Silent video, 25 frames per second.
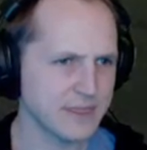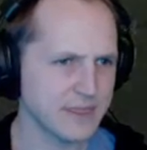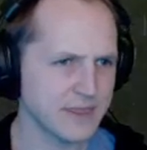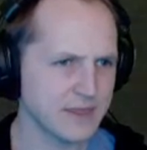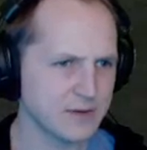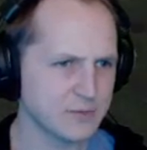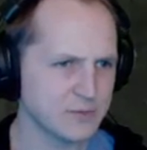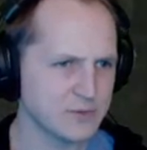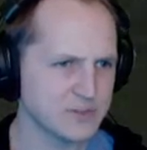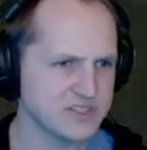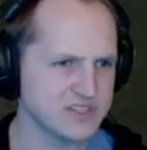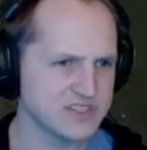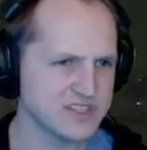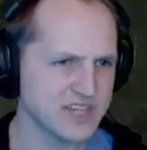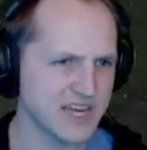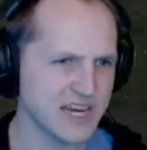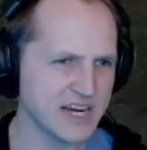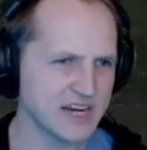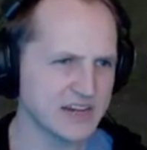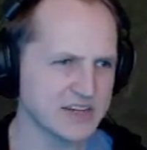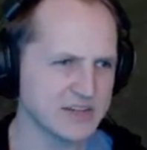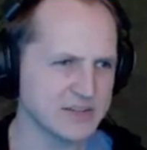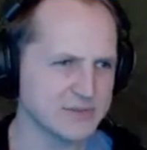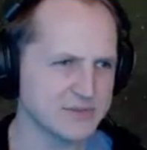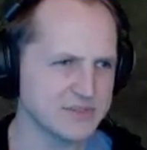we
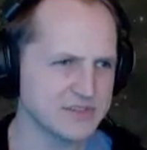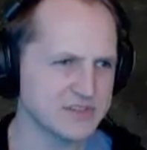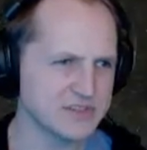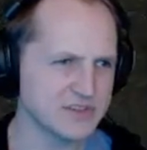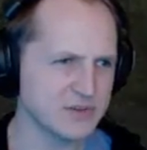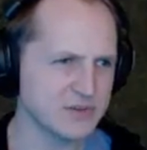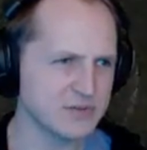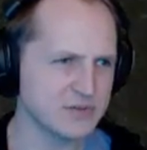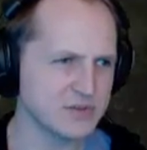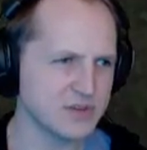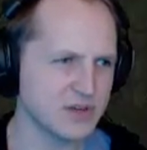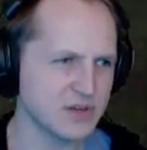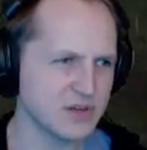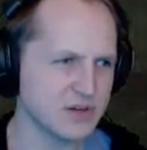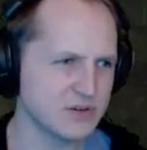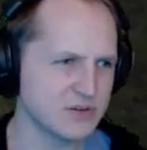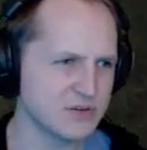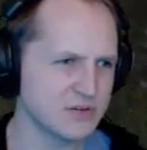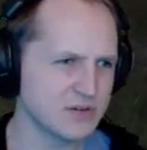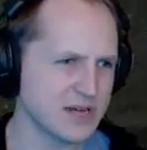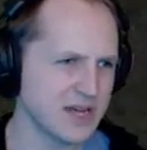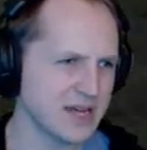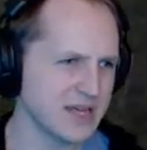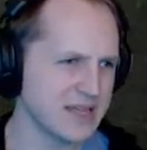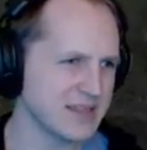staggered him so low,
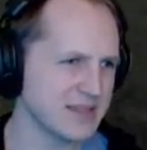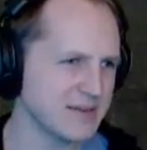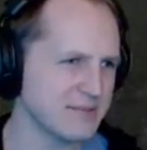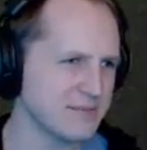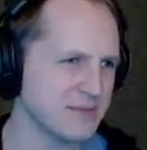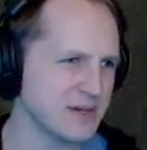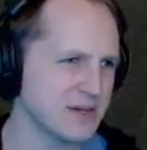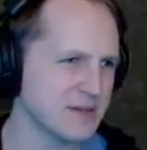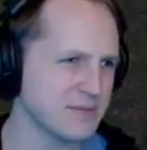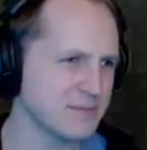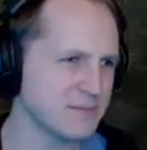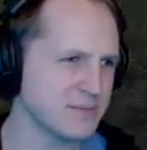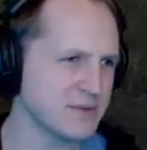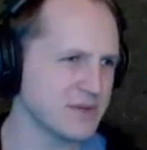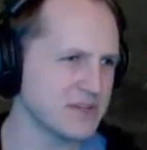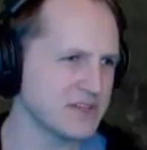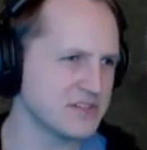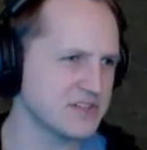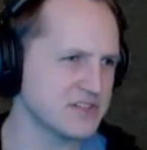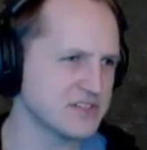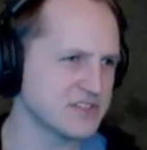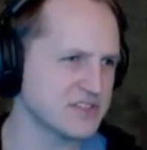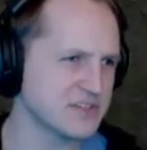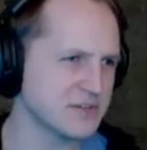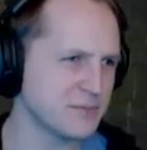that might be
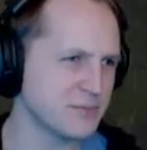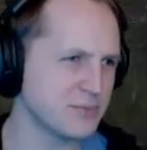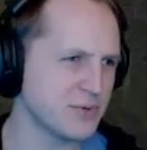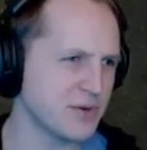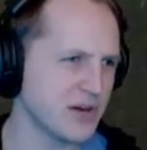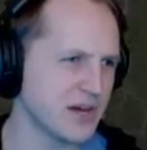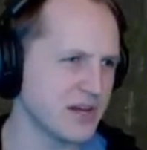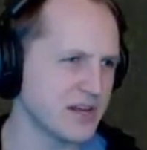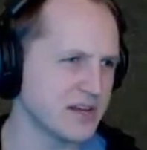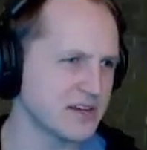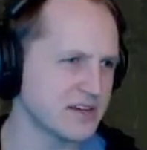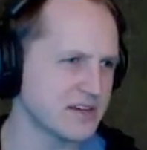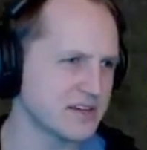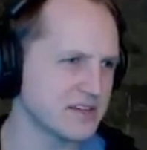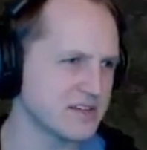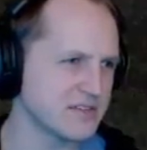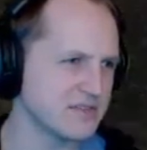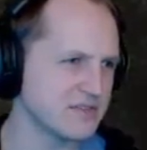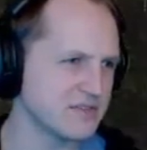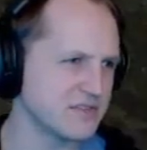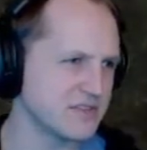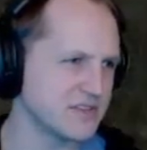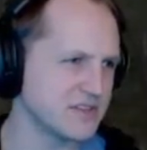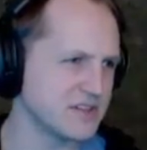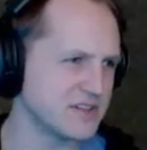just a product
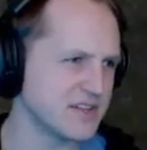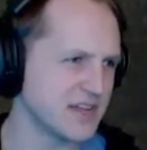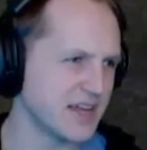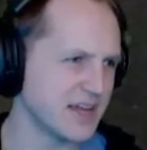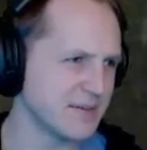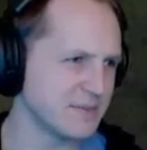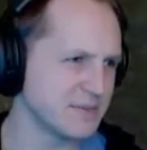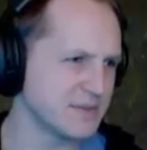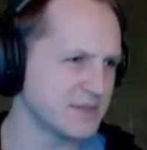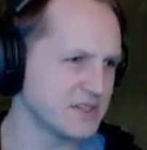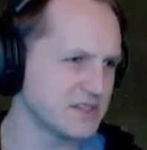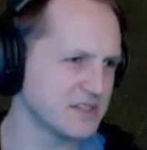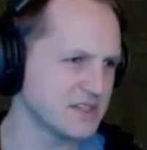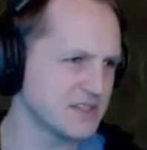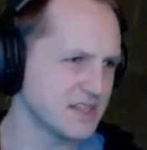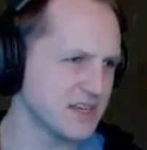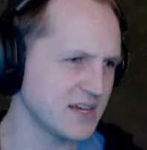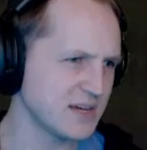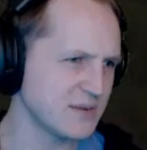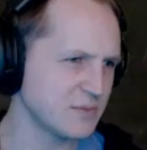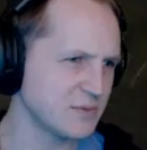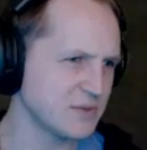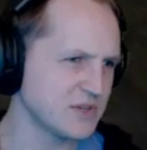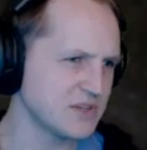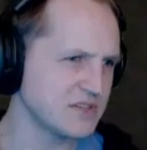of the damage
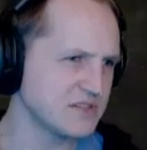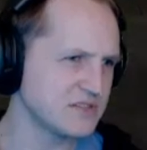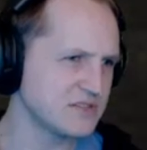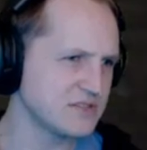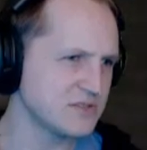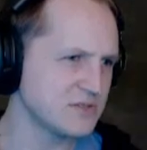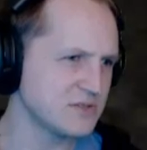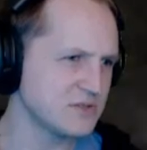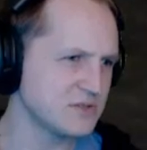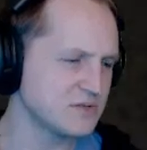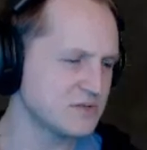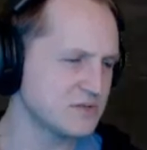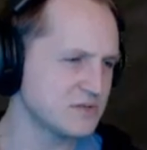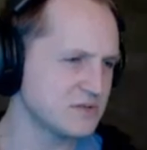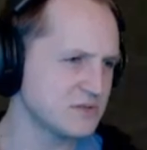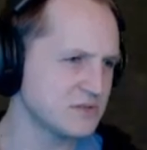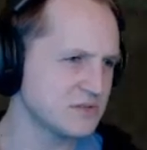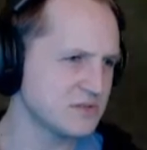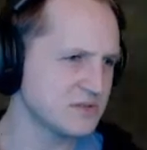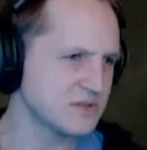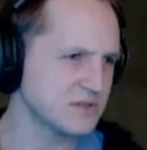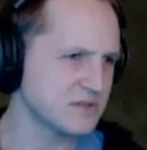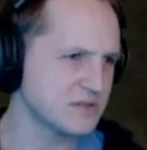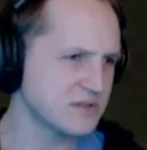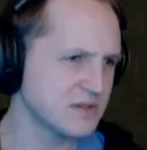that we do
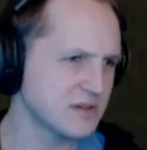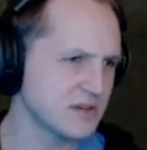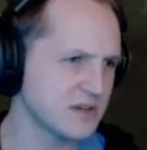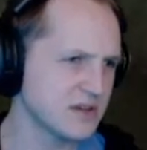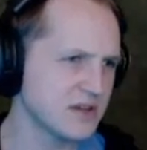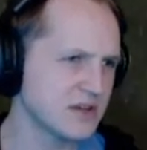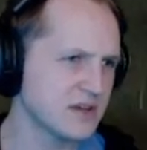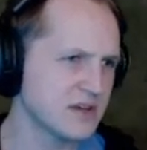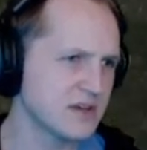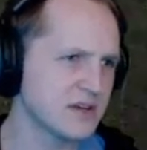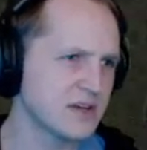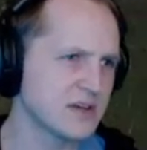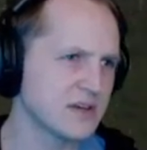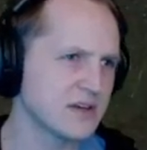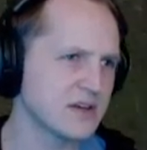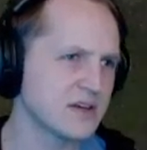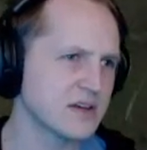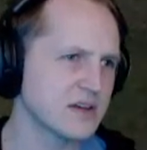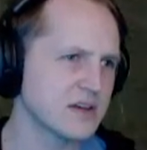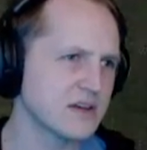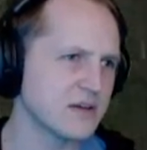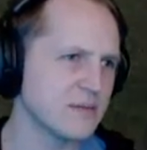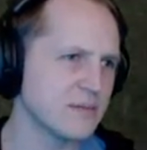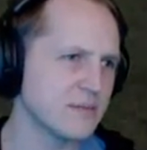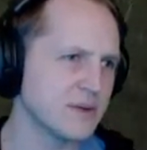
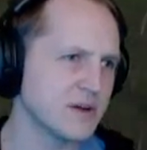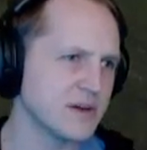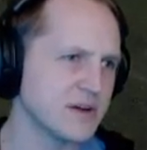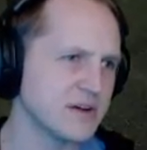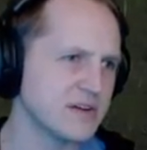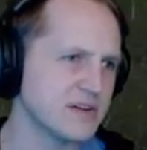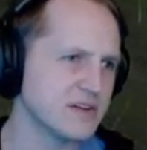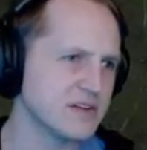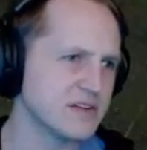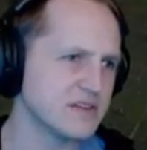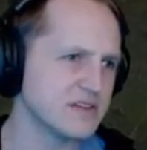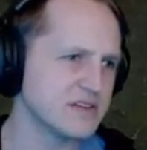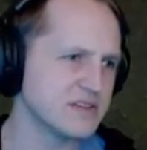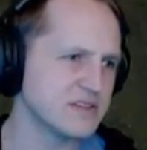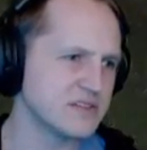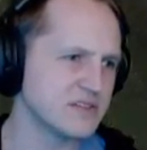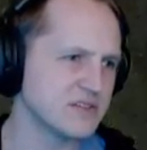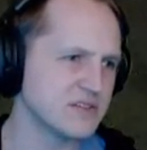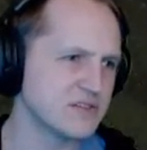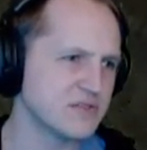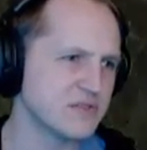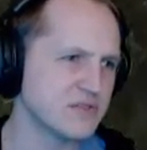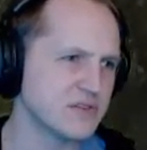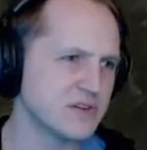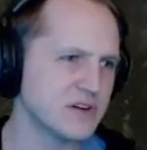compared to his
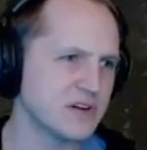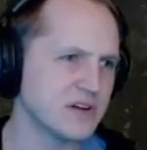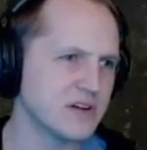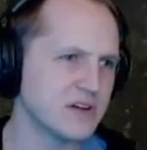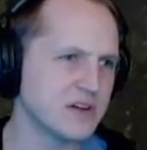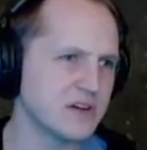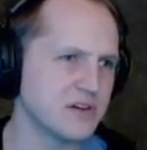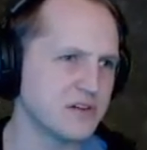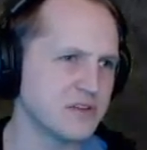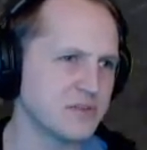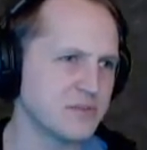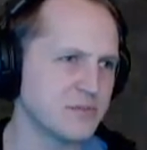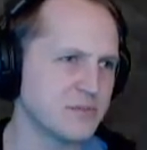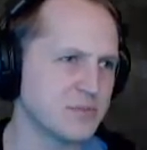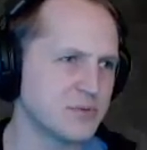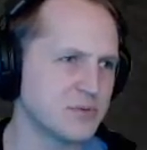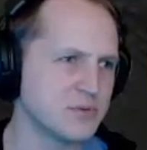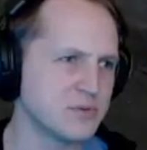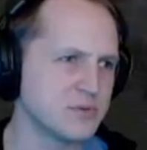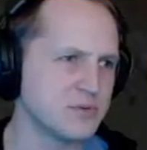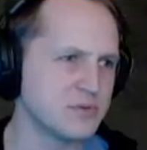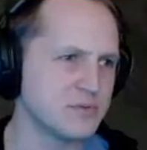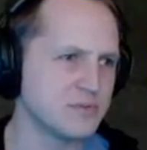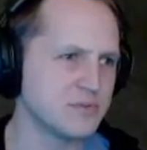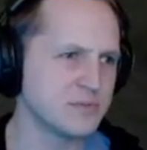overall health
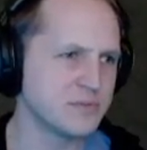pool.